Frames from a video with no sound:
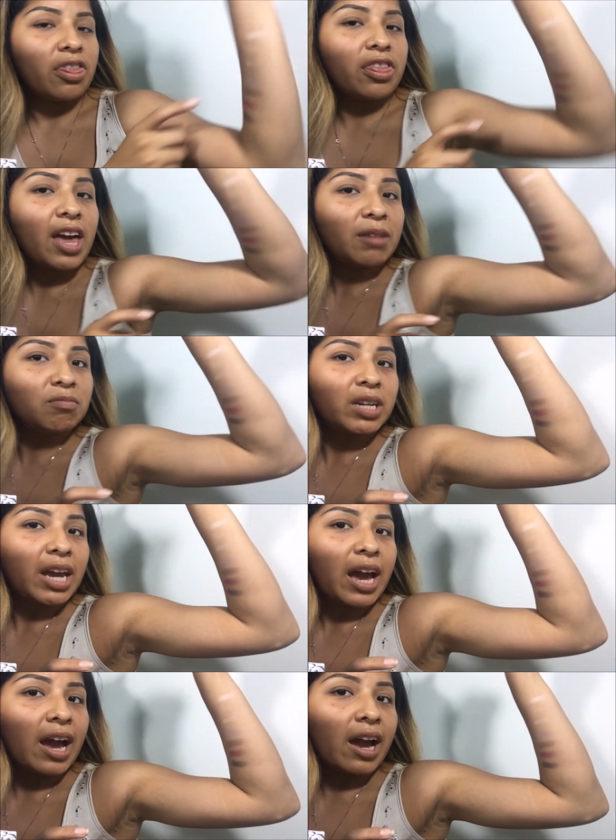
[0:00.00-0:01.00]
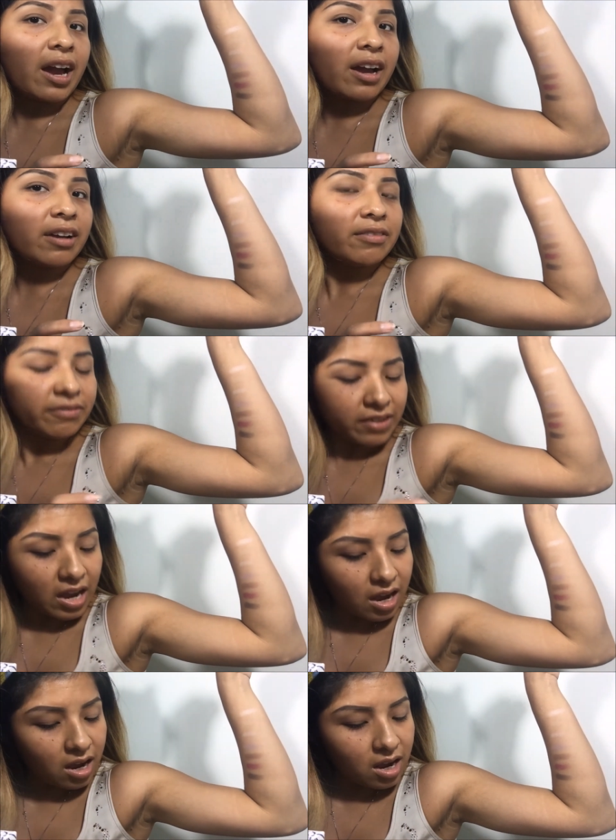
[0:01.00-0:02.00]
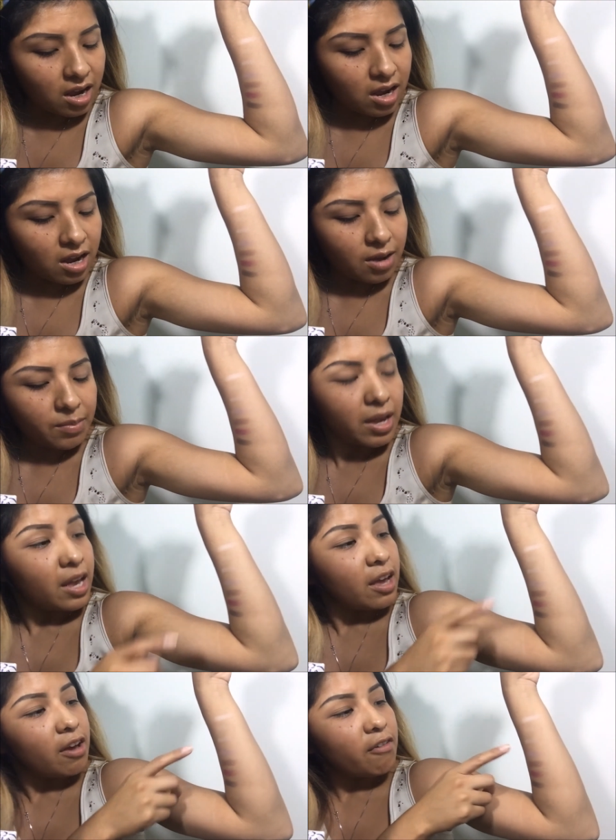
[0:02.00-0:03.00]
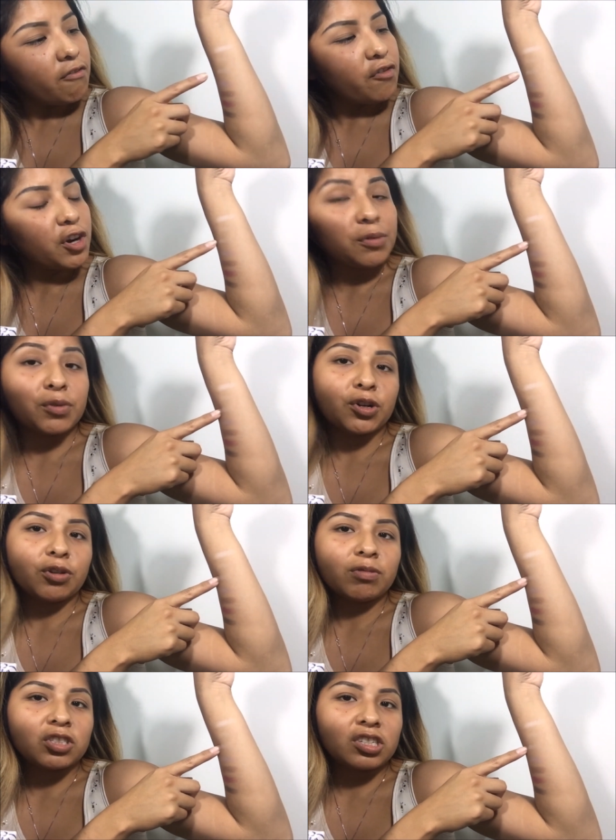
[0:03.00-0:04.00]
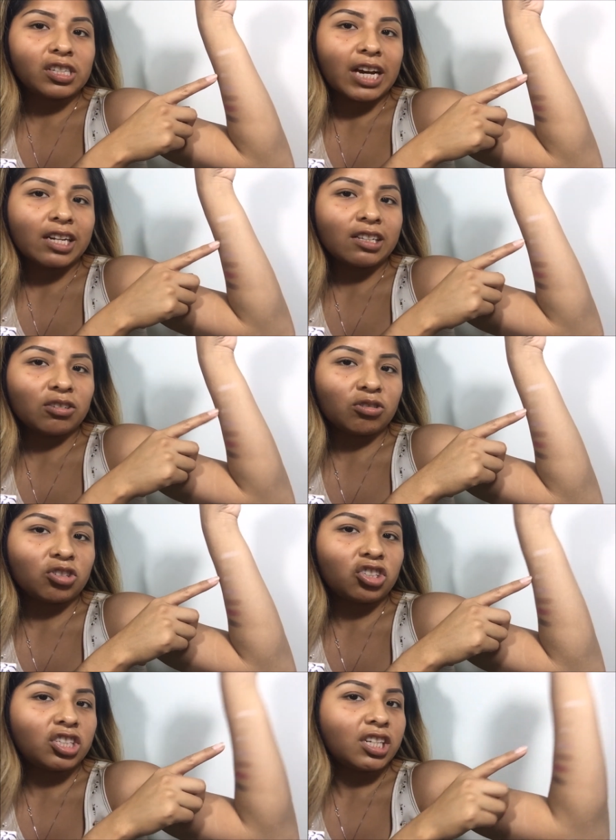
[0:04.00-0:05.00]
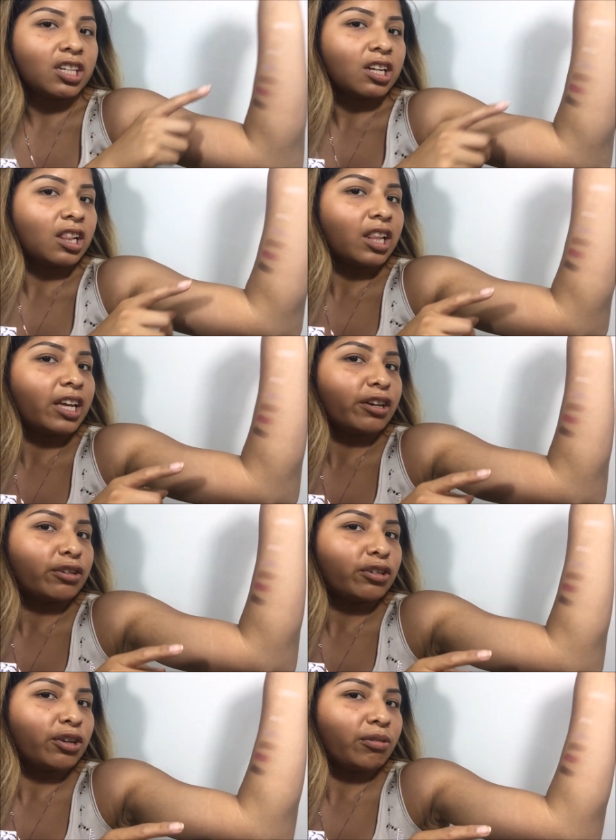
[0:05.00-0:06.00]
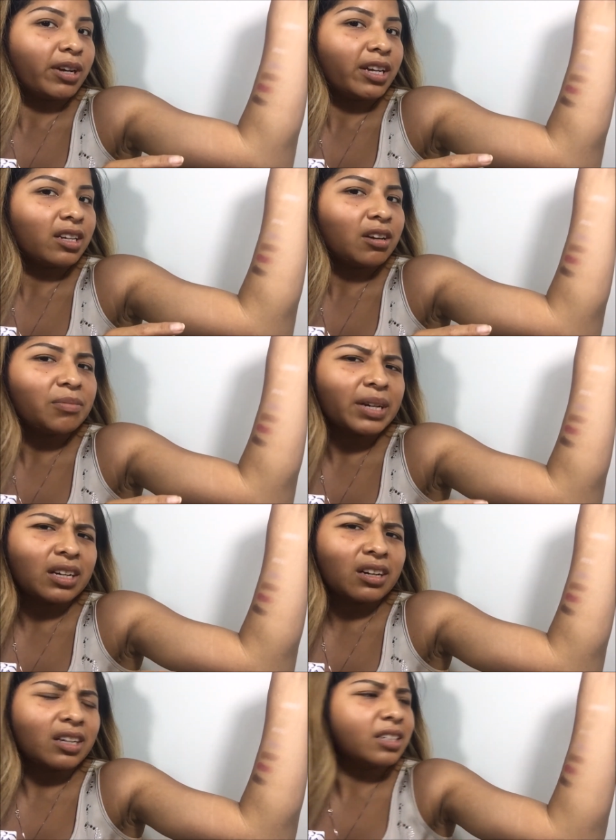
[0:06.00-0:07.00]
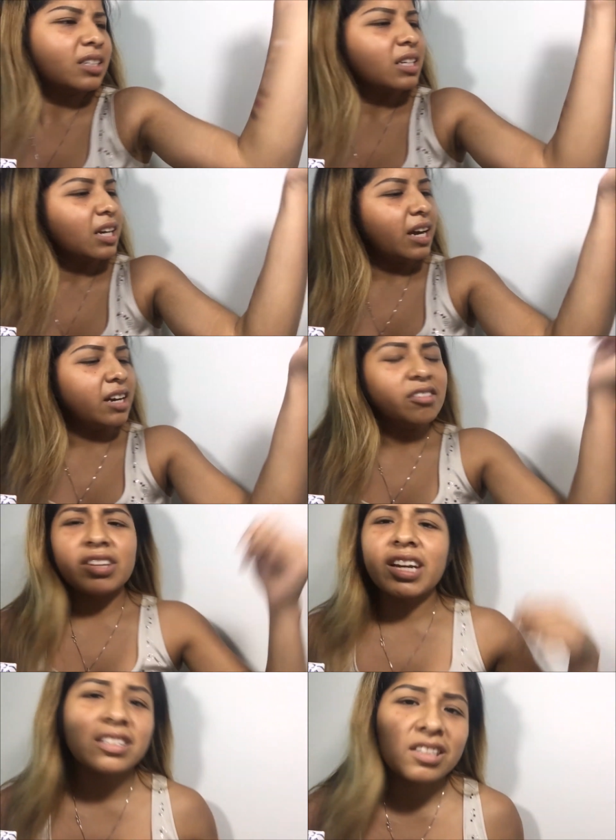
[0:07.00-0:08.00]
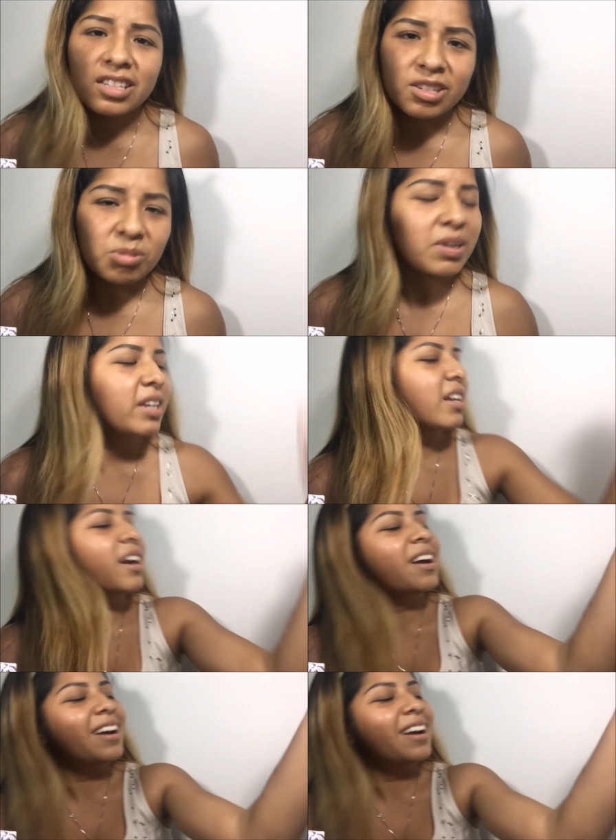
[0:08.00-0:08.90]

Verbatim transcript: Then we have um, Vermeer, which has got a little sheen glitter to it. Oh my God don't think I did this right.